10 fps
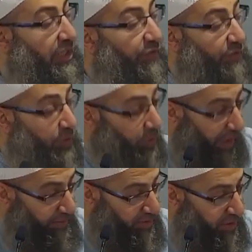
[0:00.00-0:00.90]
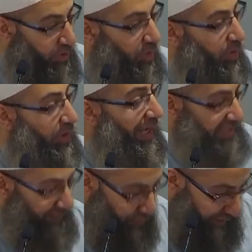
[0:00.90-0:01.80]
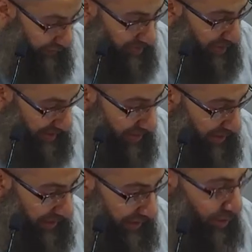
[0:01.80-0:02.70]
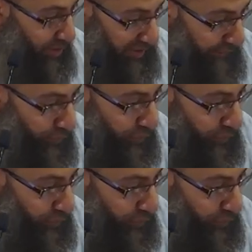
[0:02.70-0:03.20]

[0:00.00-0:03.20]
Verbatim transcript: You come to the door as if you're giving me some money or some